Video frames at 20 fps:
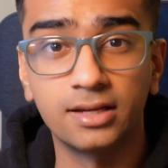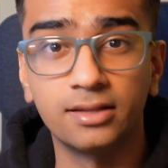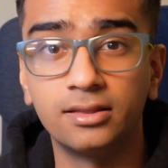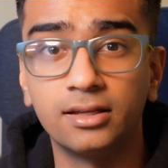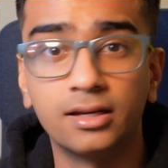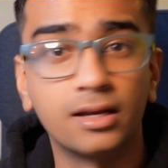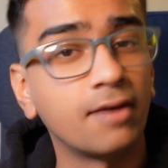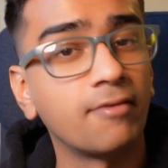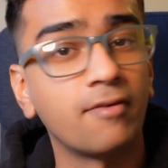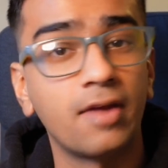
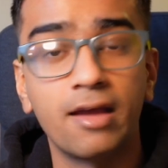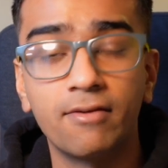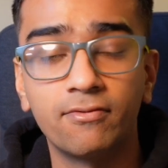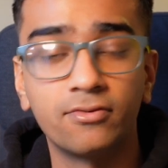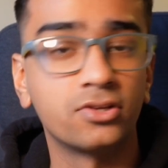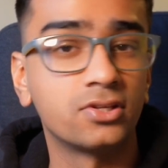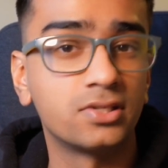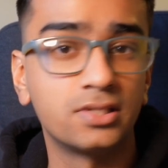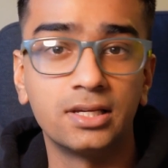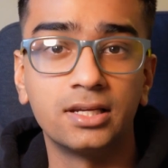think I've
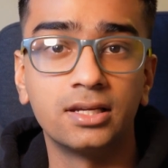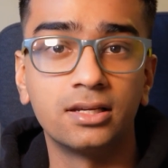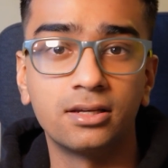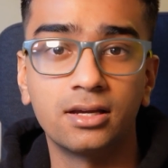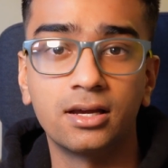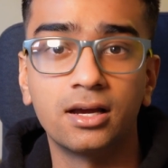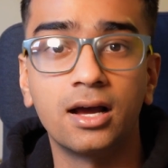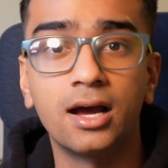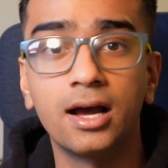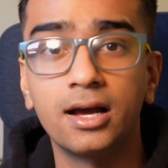ever seen
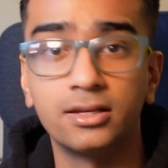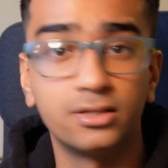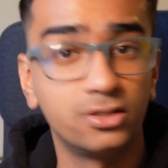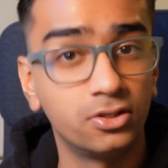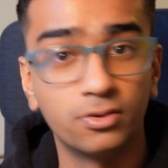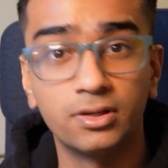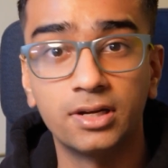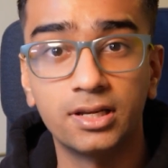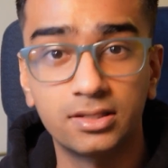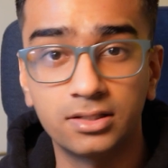at
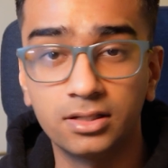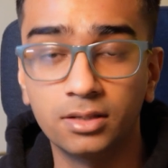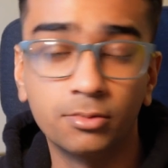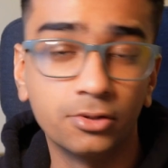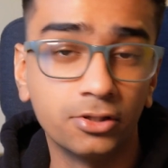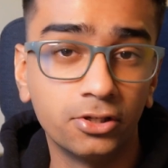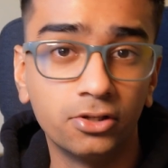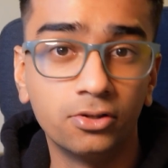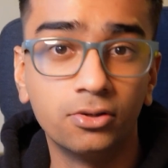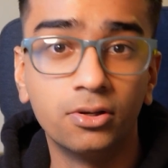U N S
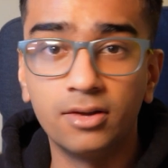W.